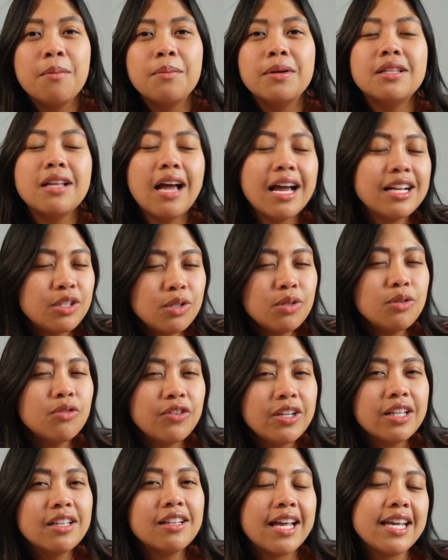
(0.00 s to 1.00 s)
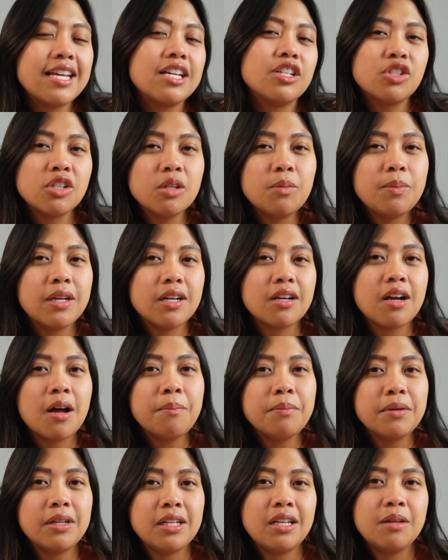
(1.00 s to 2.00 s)
But I do feel like it should be
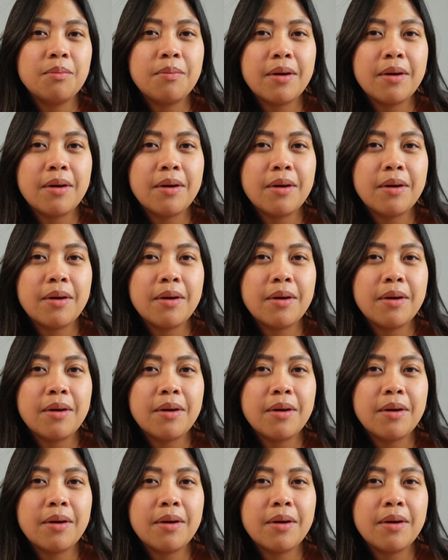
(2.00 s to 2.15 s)
accompanied